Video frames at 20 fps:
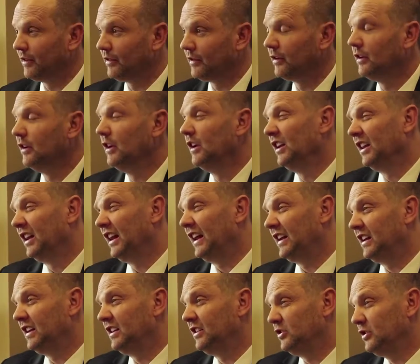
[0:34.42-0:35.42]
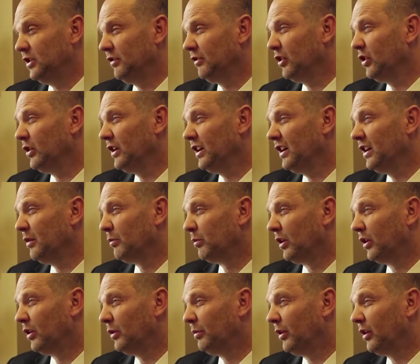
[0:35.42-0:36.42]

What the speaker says: have to be able to prove one of three things.